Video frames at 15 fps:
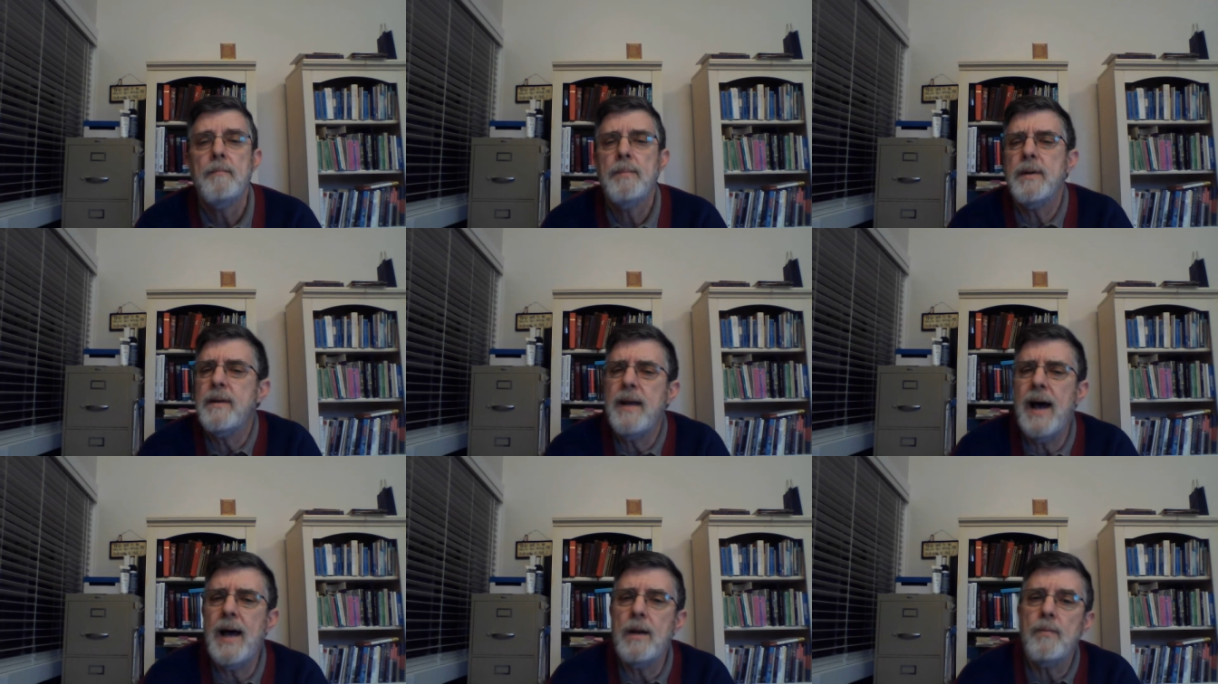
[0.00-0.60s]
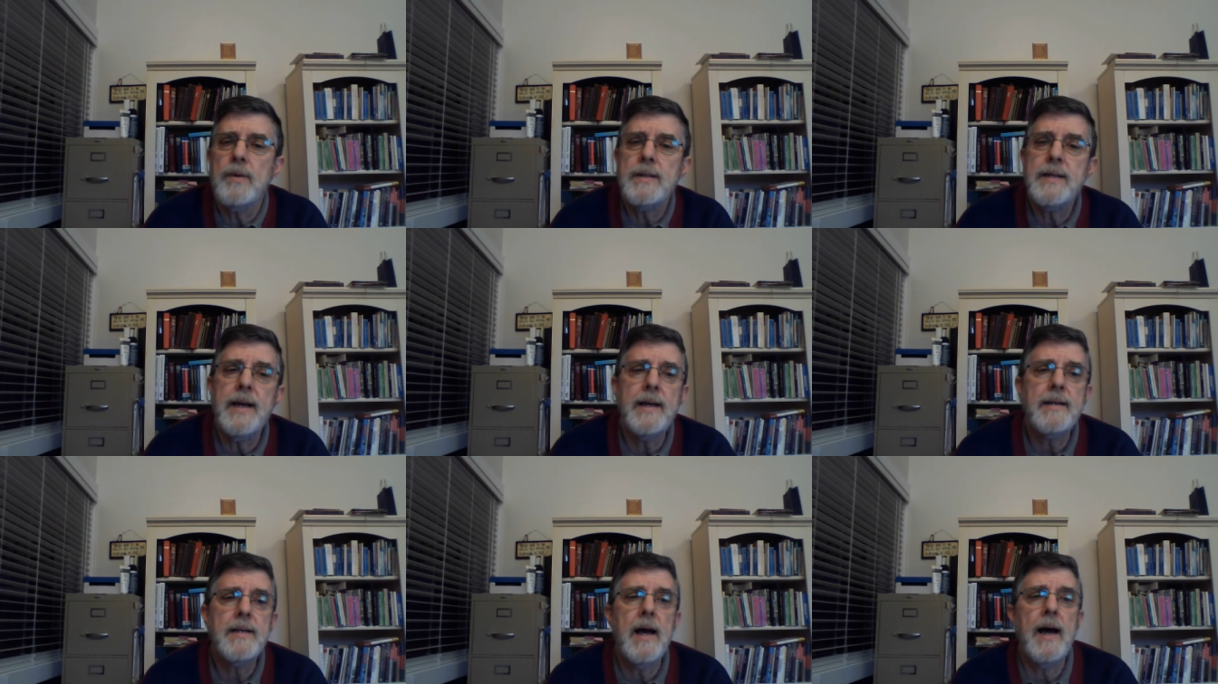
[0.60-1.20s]
But dad would
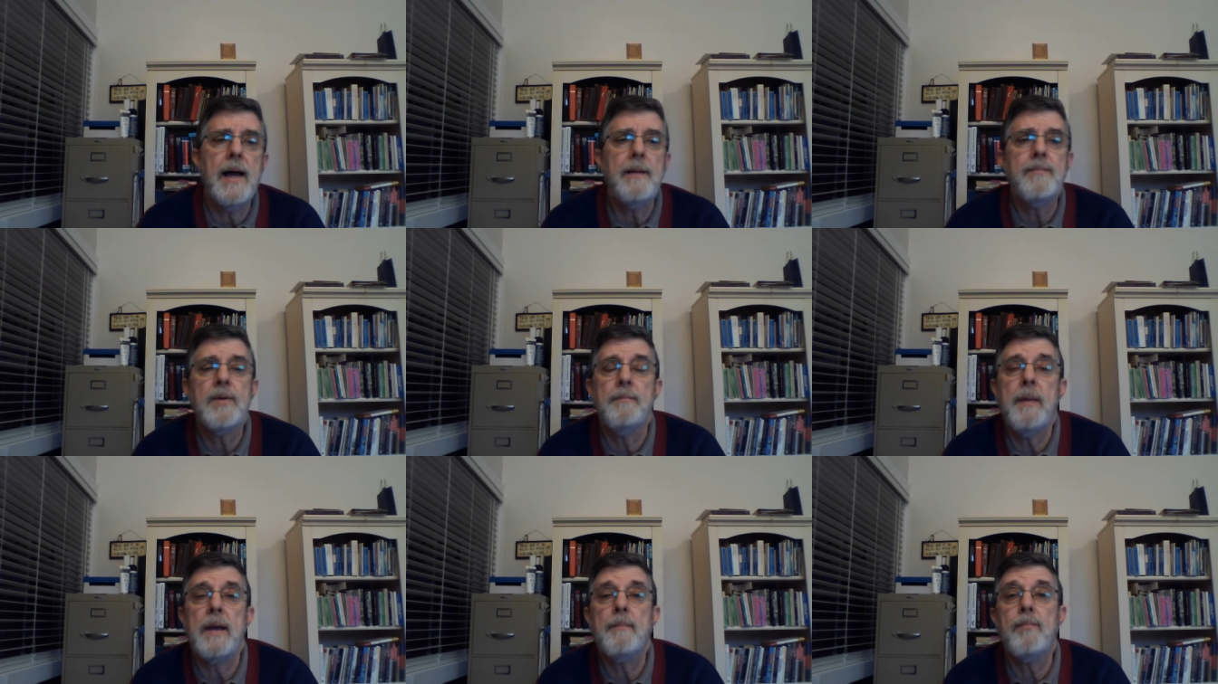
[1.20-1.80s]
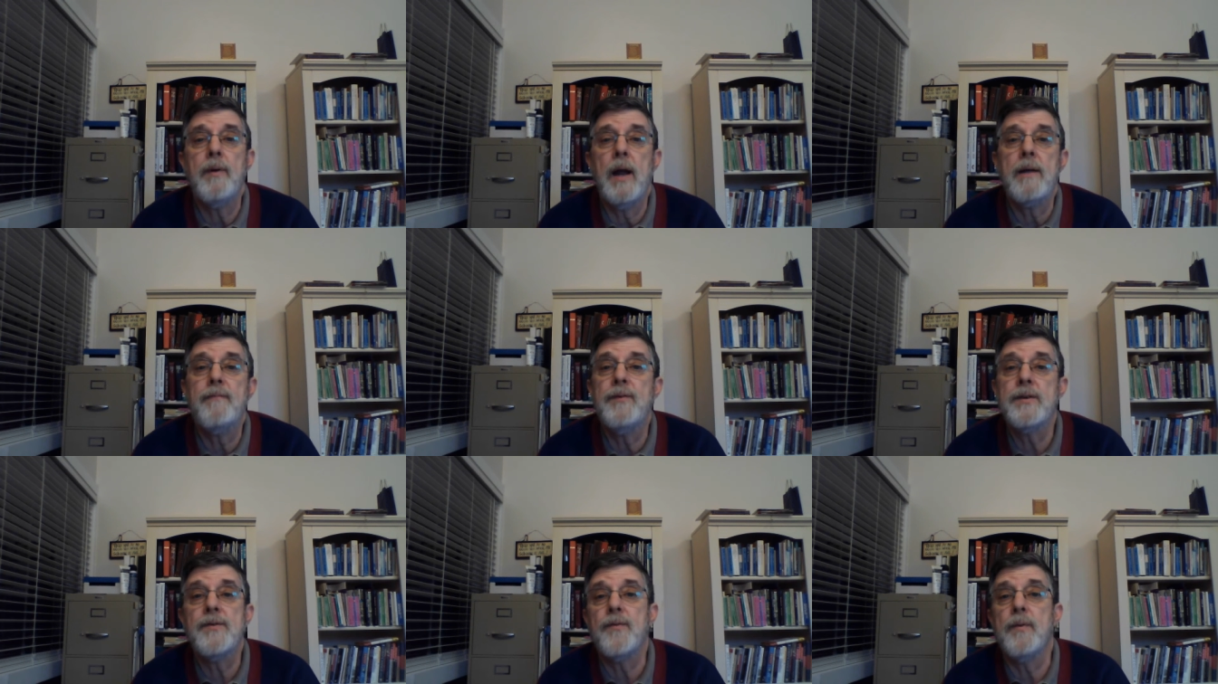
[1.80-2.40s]
take time to make
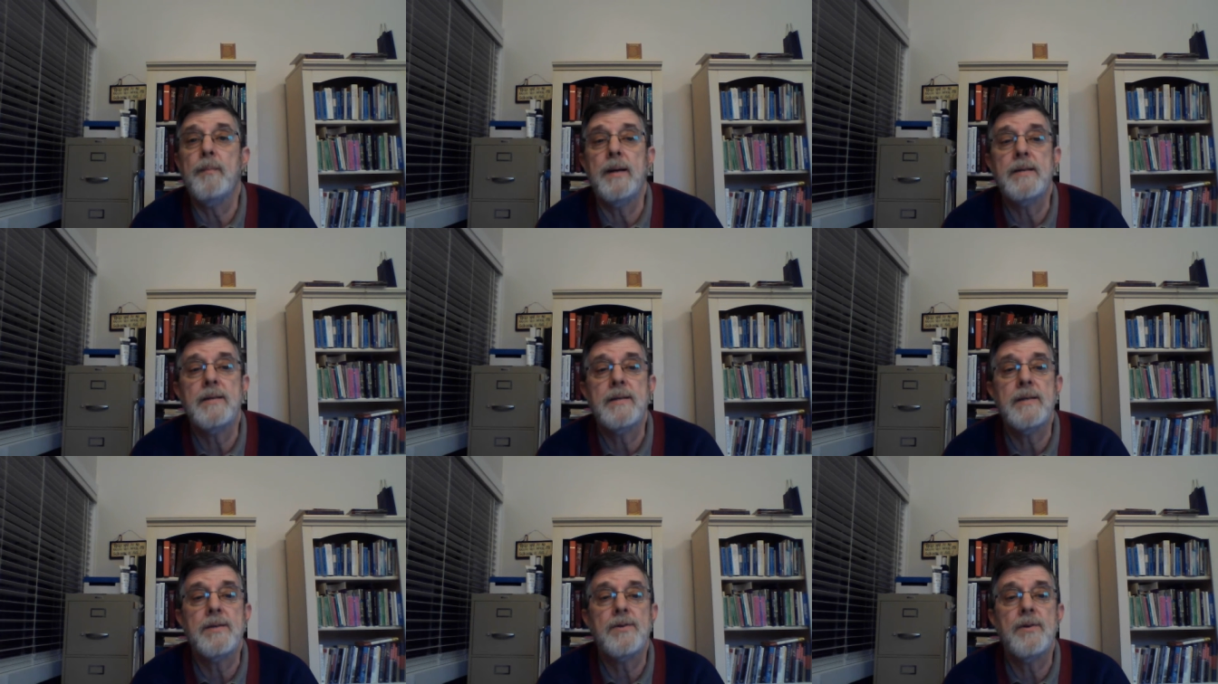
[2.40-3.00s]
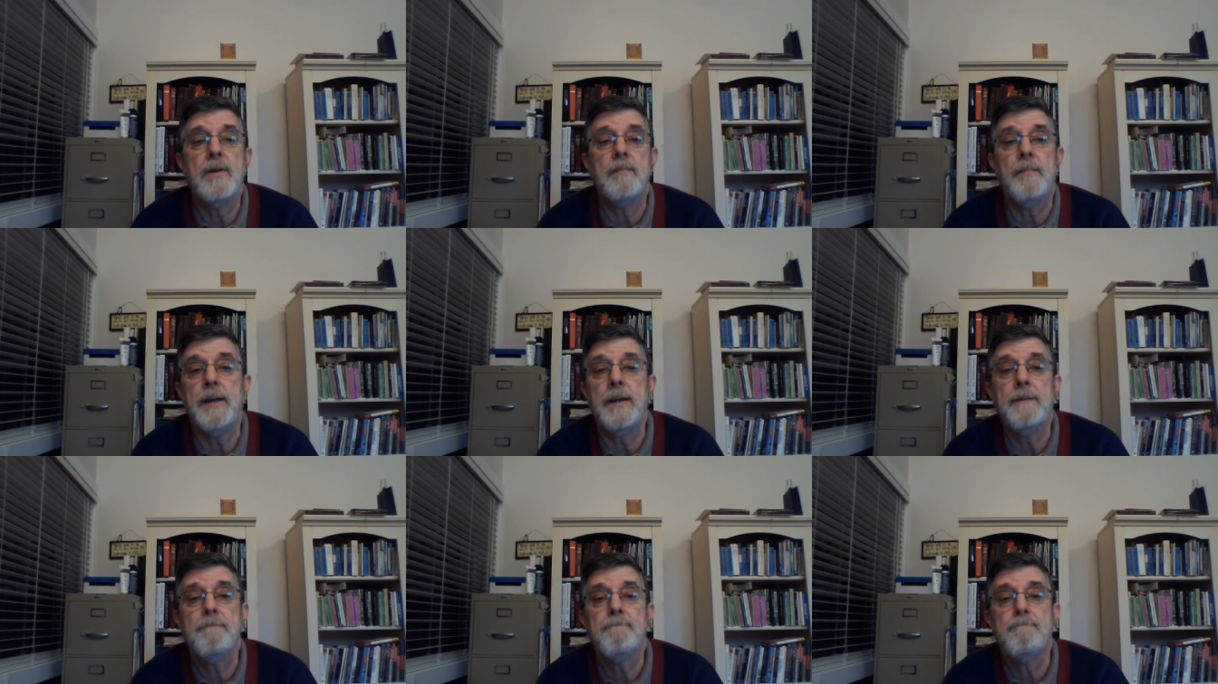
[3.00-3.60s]
breakfast for my sister and
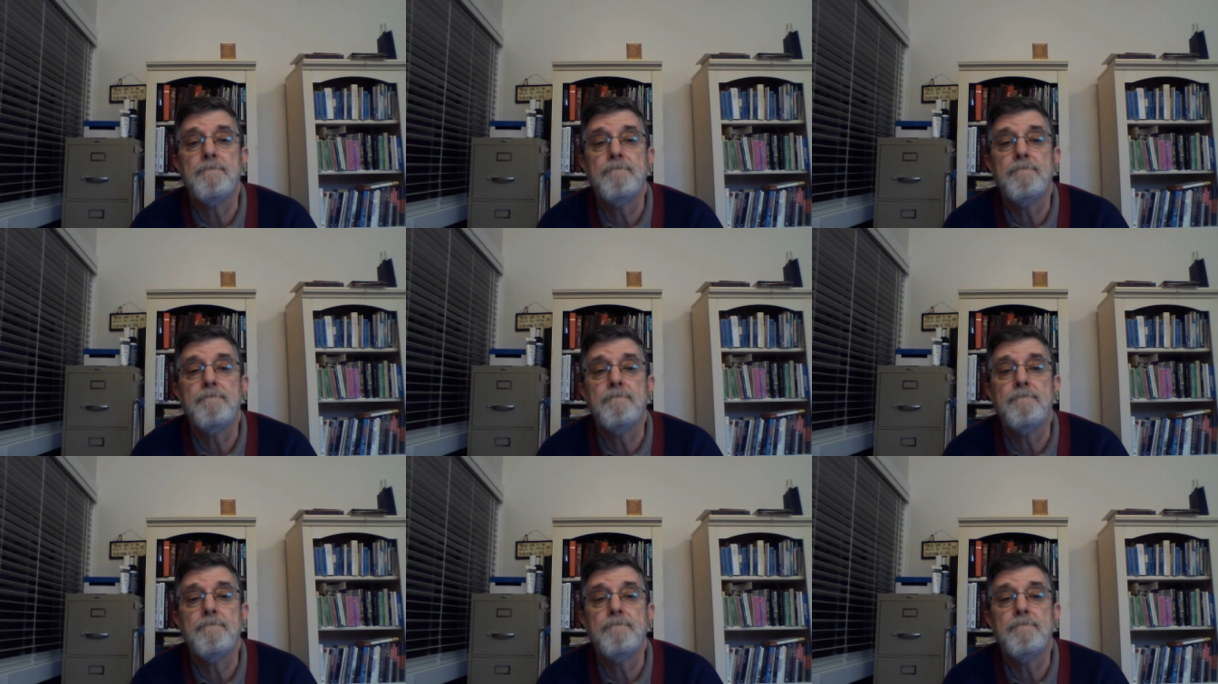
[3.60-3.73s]
me.